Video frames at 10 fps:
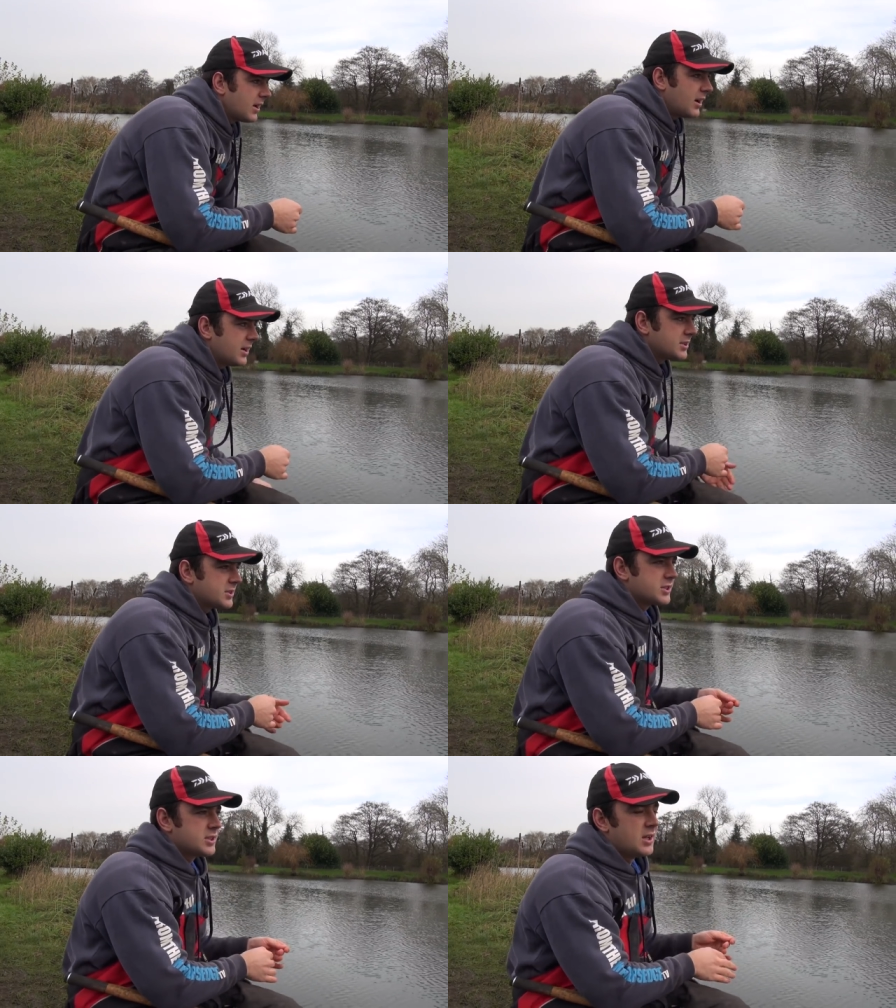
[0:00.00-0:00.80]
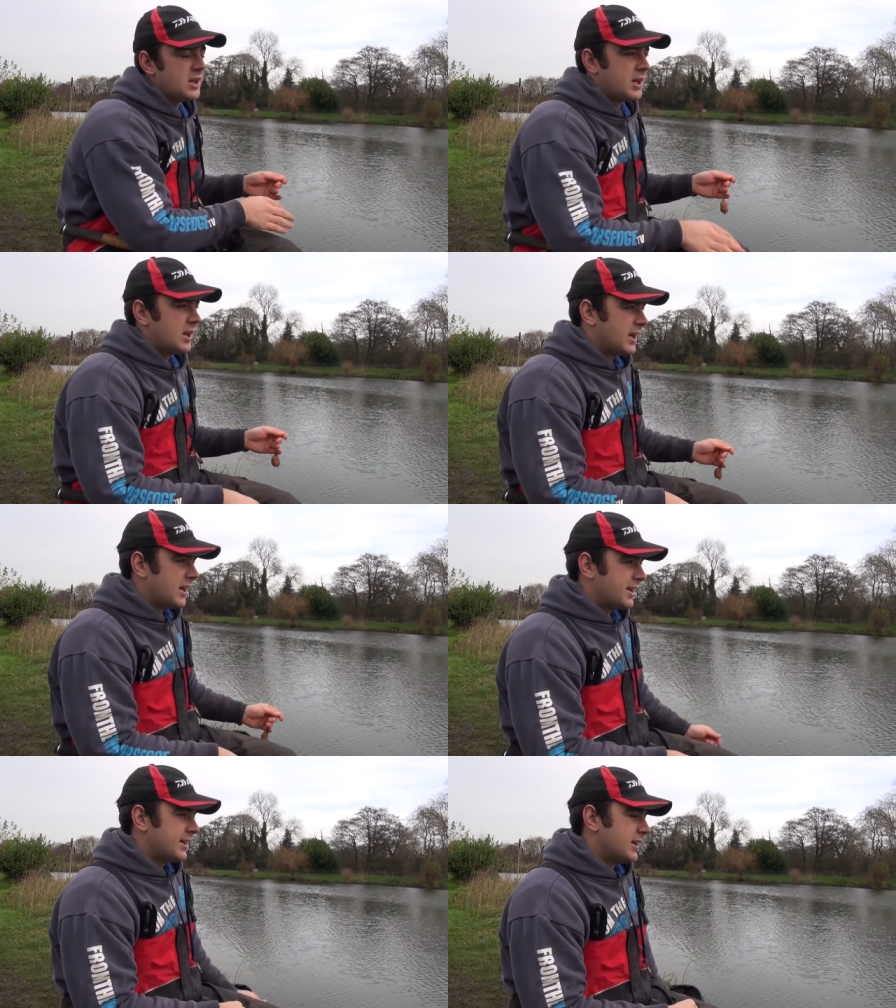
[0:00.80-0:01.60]
casts
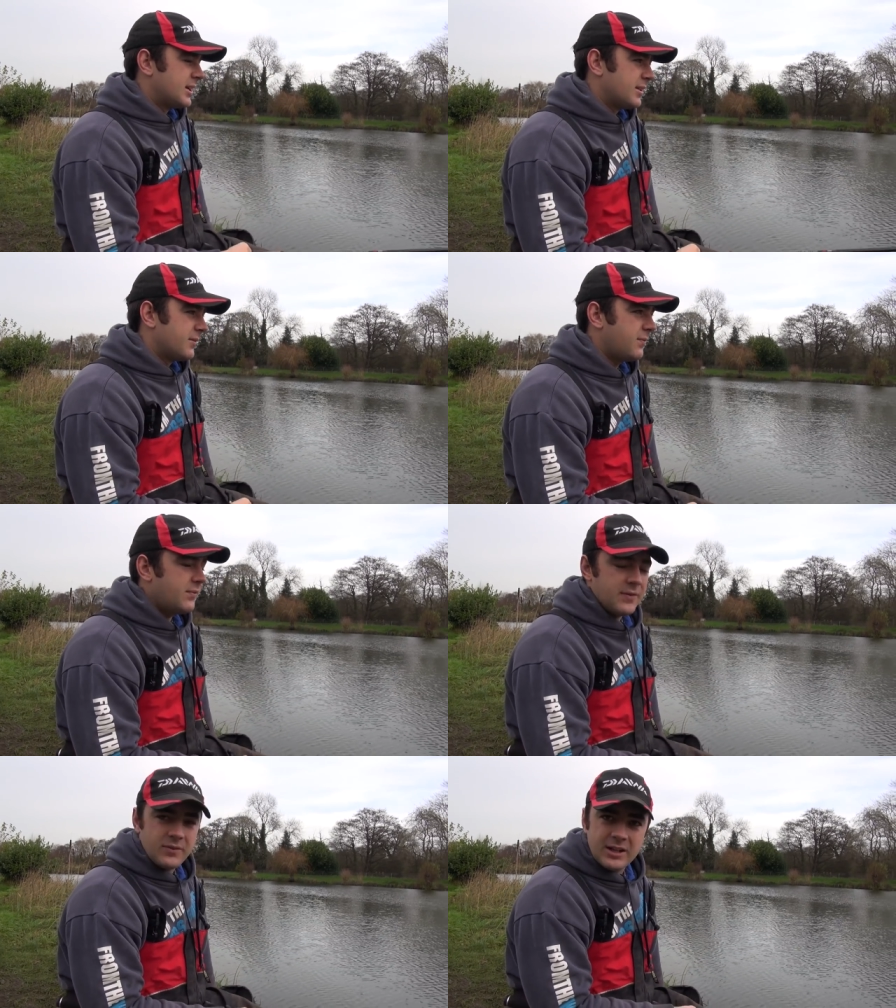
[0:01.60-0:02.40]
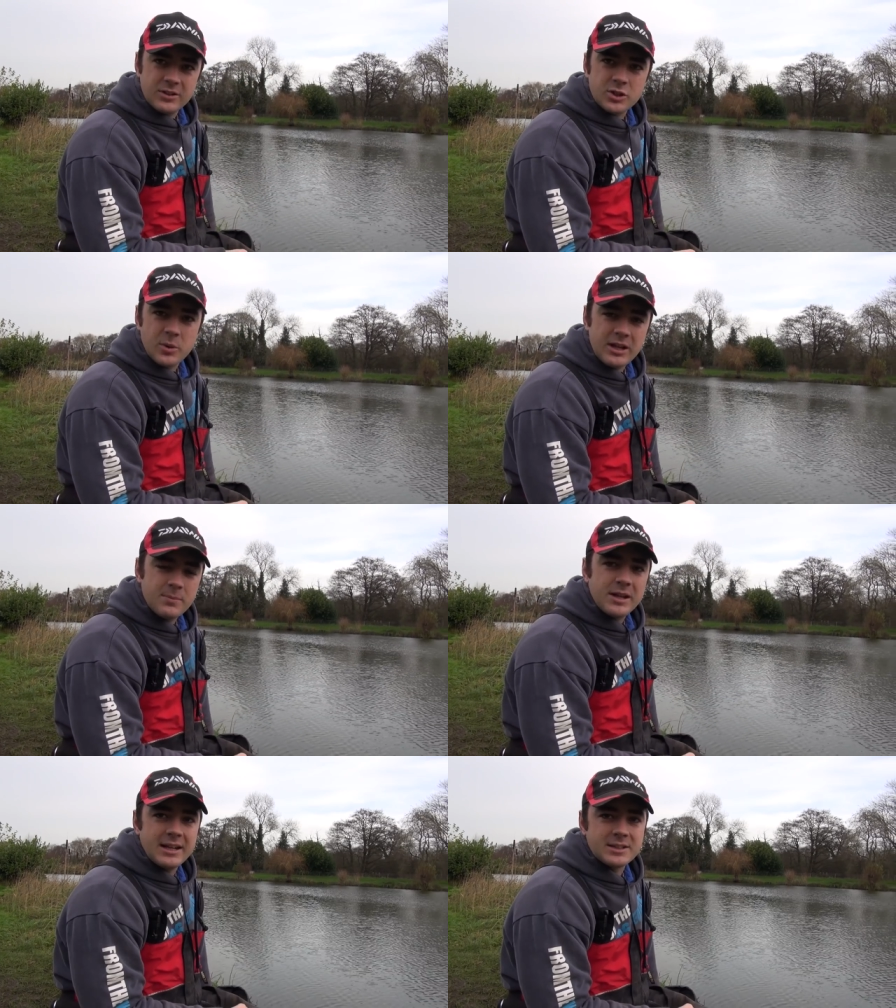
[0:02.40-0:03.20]
15 or 20
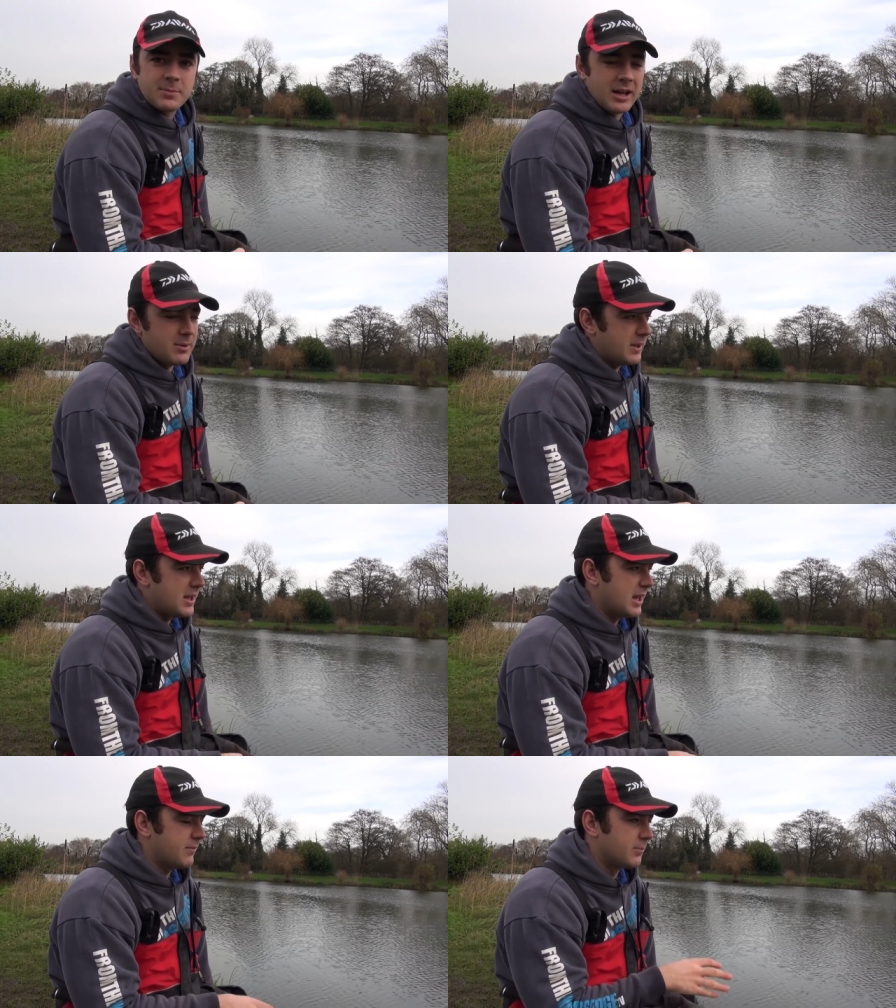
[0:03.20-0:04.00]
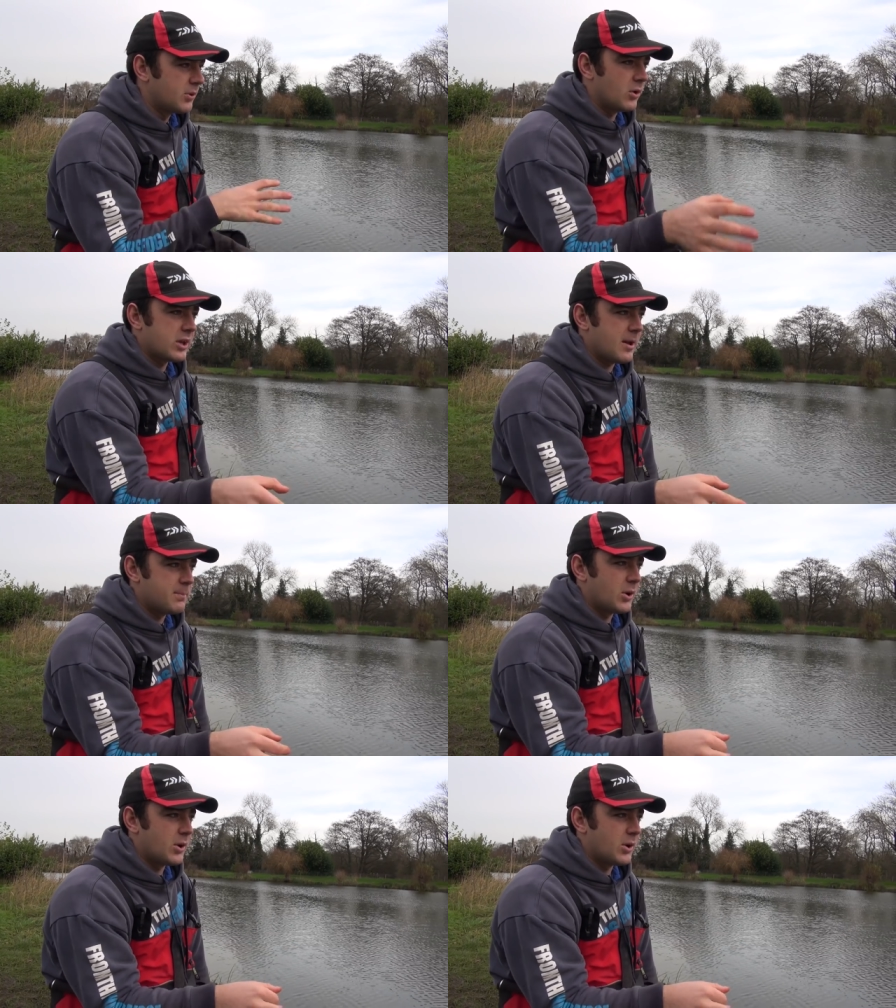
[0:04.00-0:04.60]
minutes maybe if I'm not getting